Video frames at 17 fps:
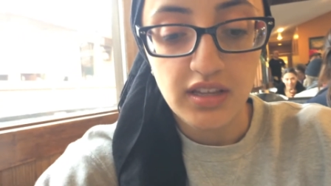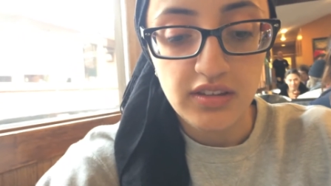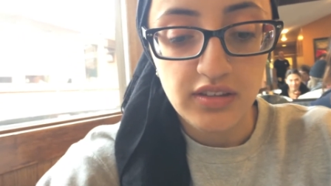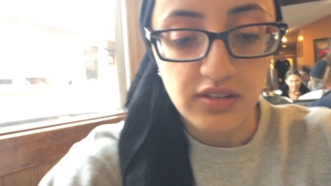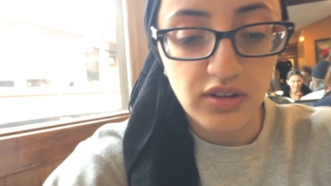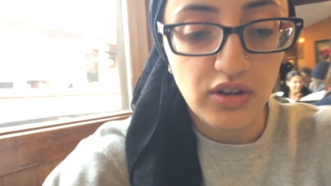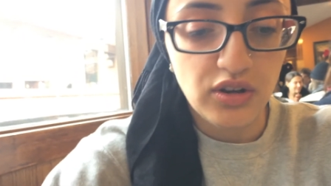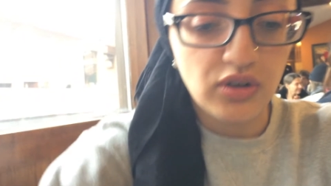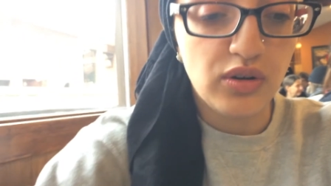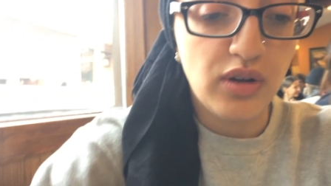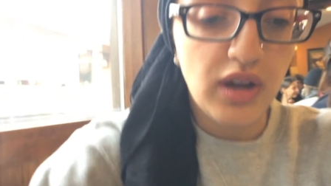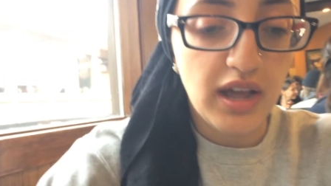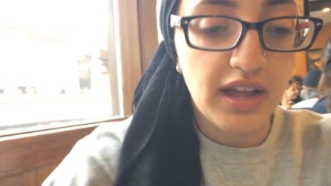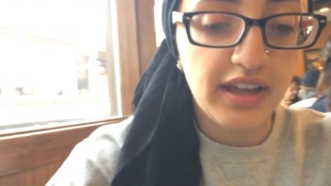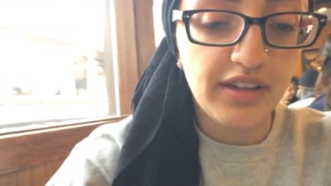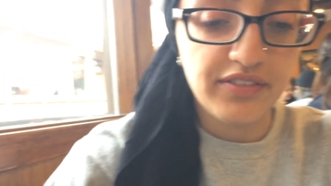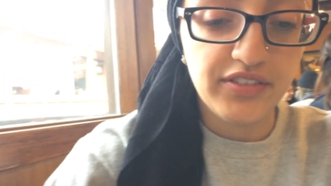So
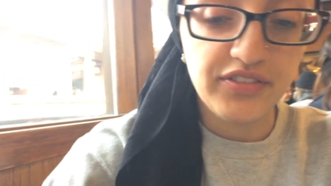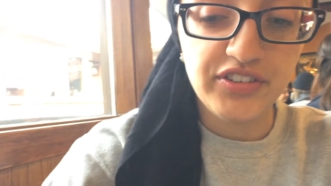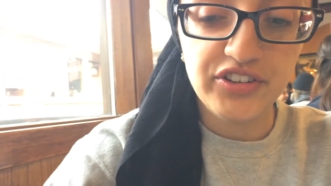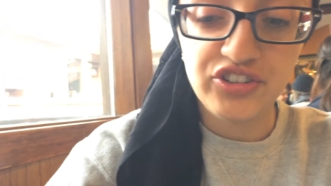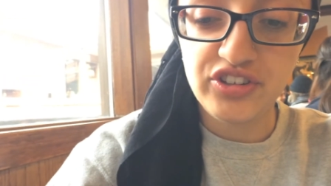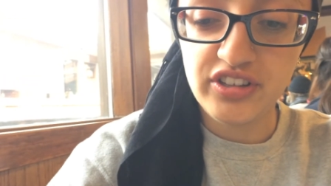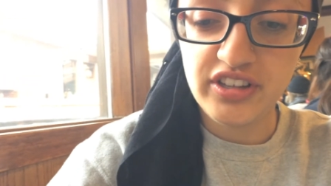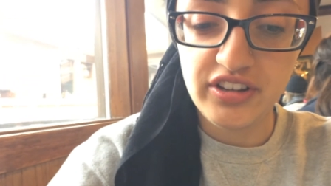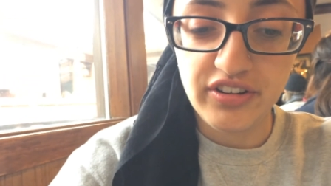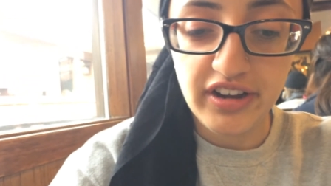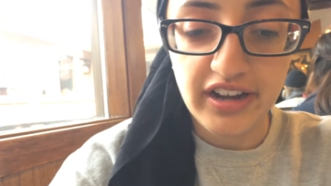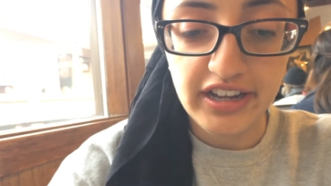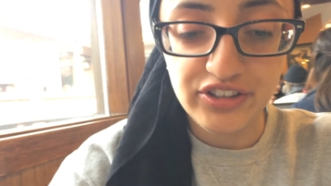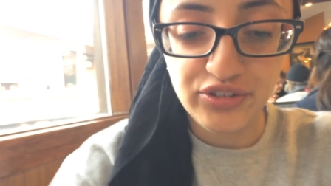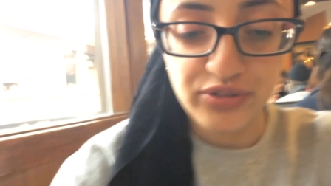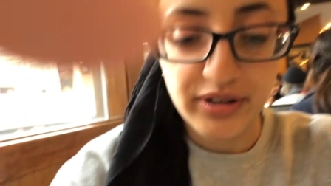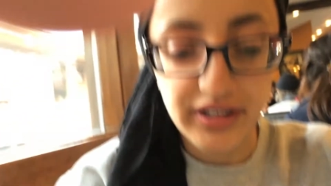I've officially
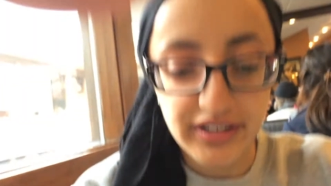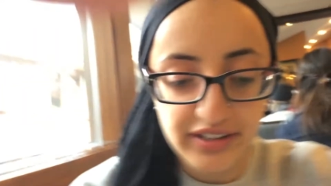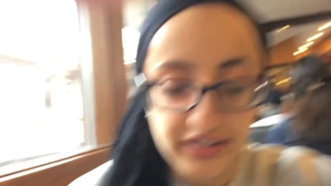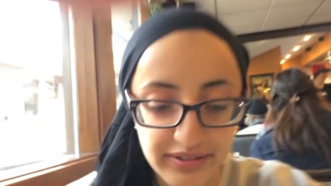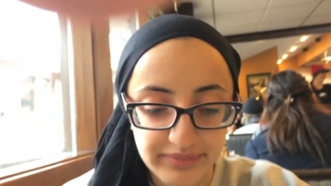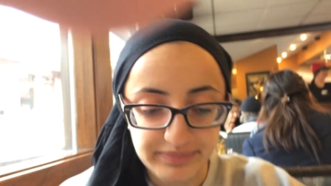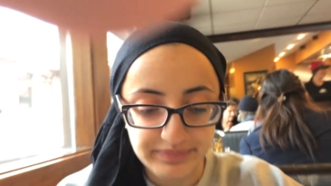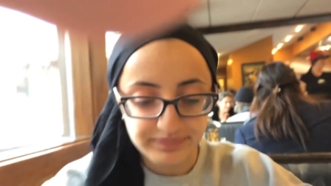graduated.